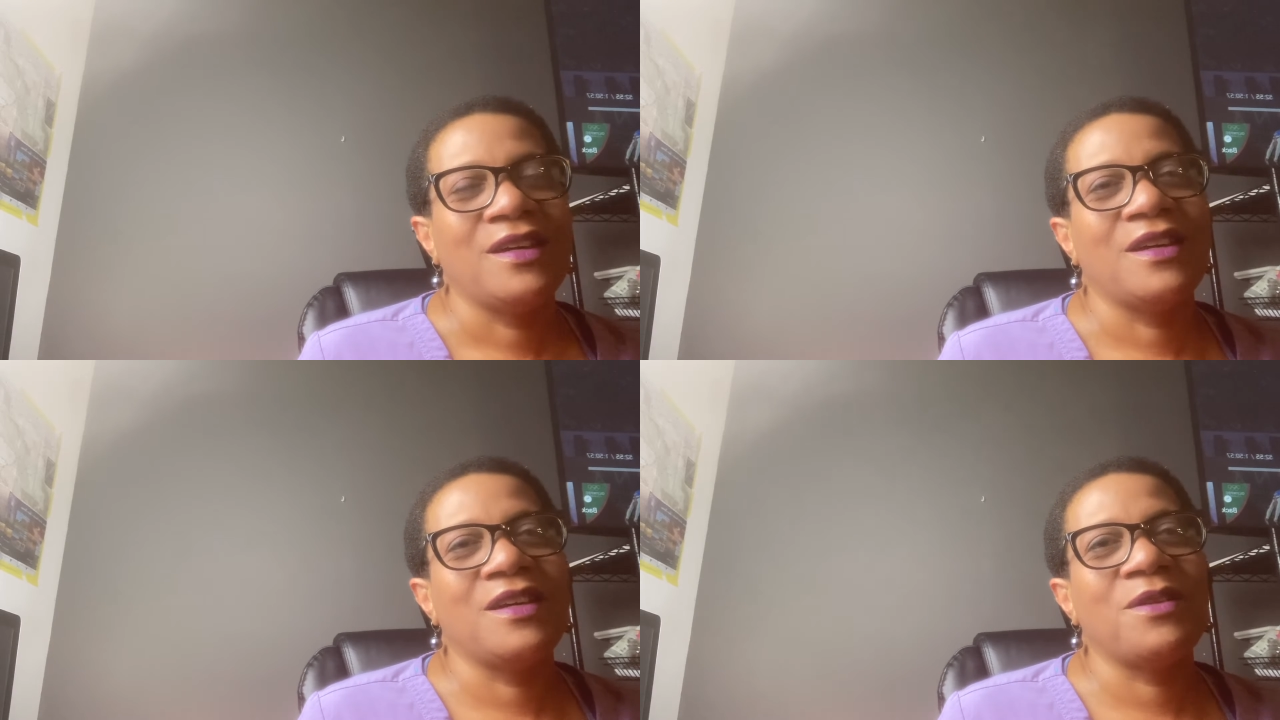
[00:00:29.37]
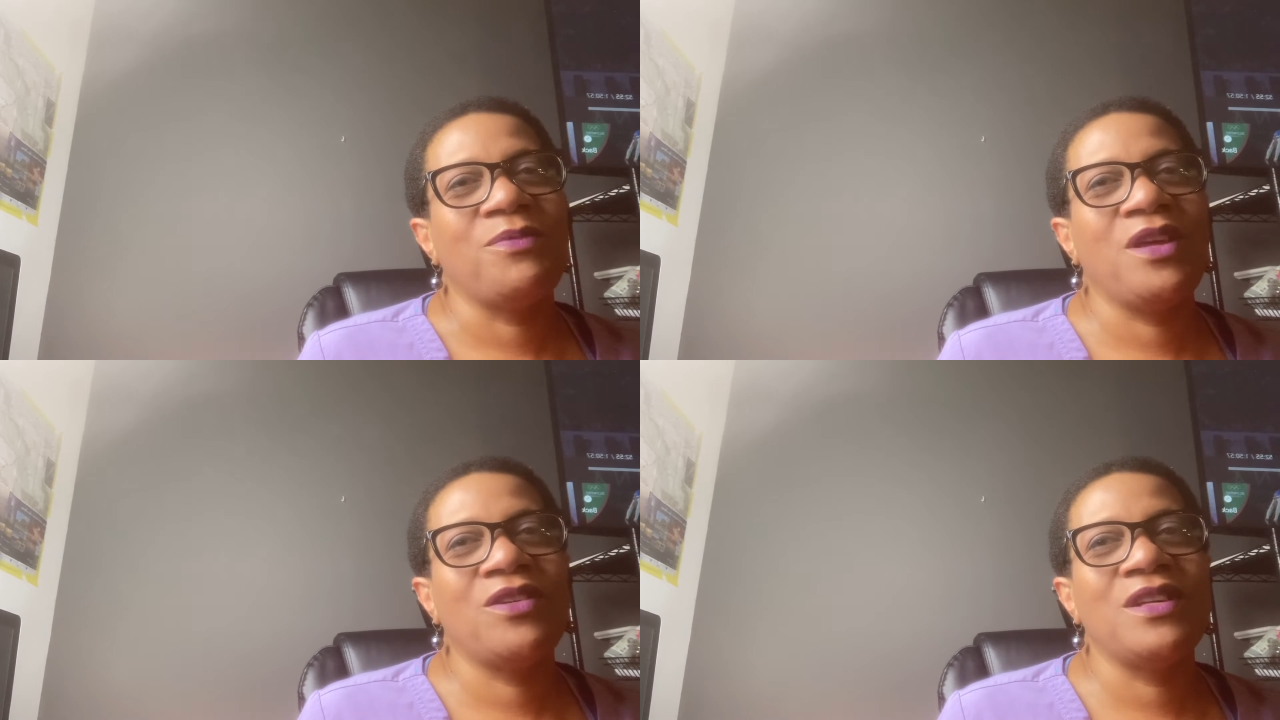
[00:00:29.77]
um,
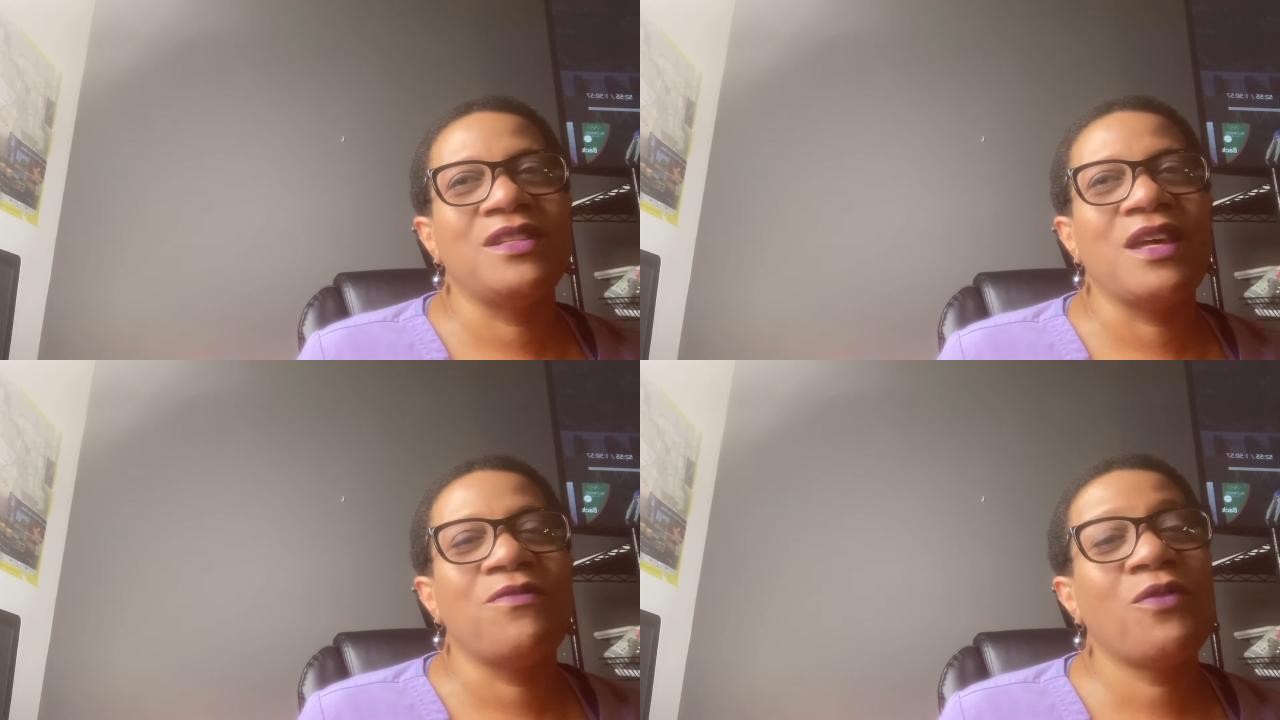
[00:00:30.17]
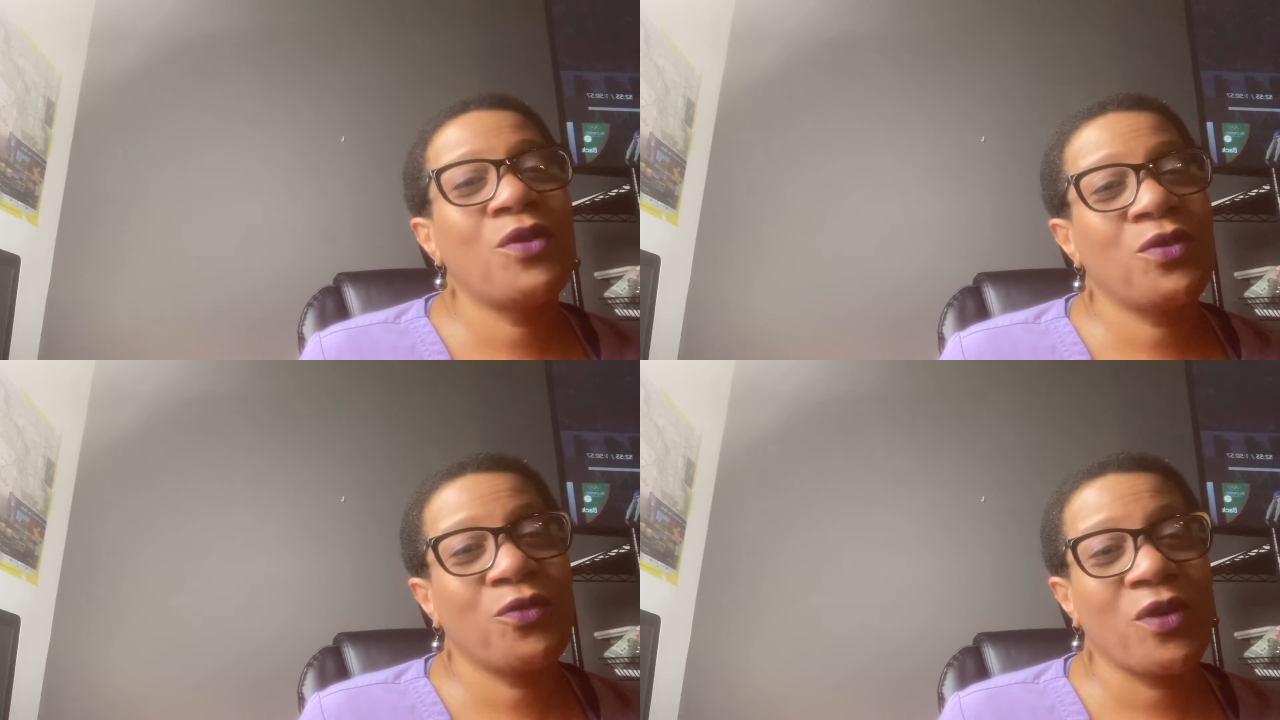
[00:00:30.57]
there is a
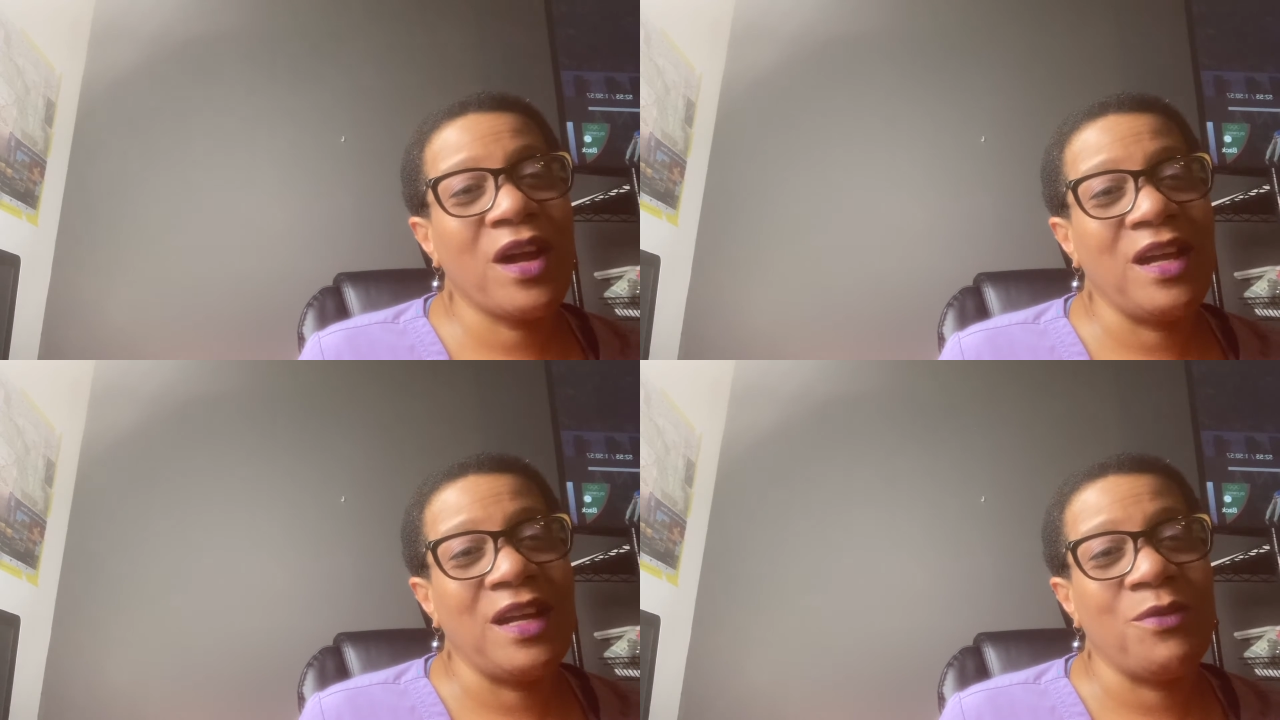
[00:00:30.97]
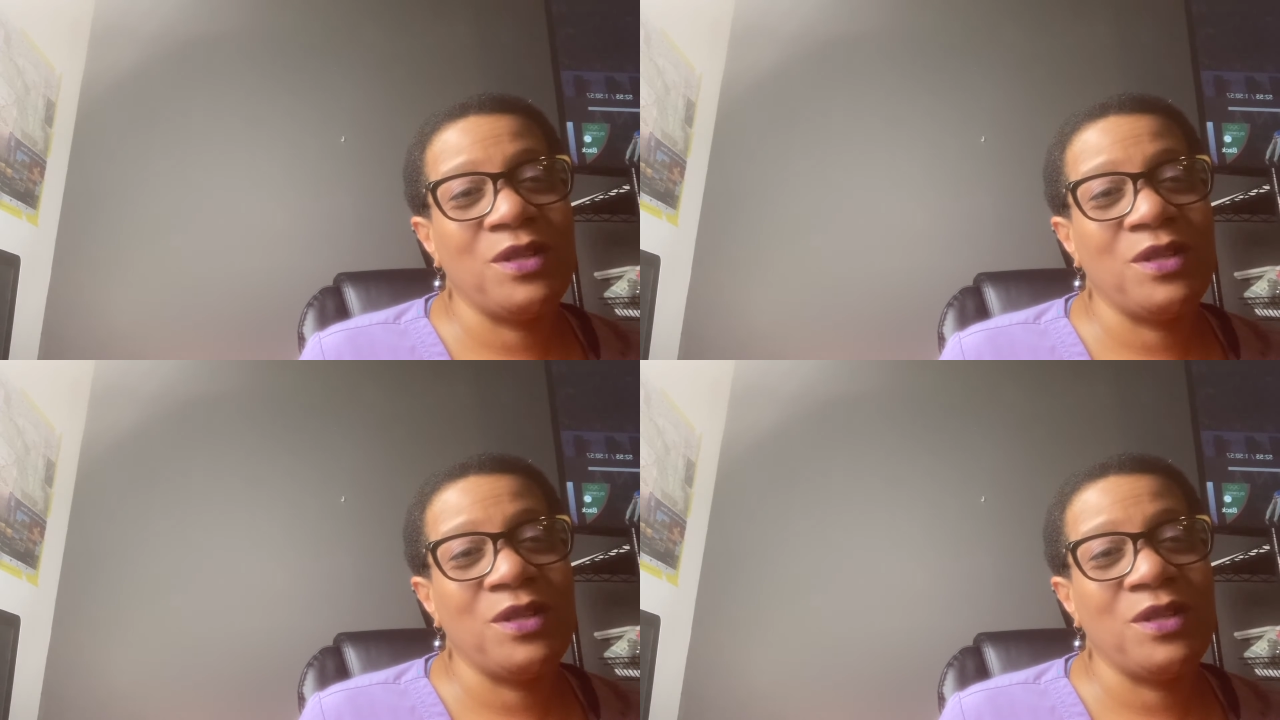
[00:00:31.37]
Fourth Friday,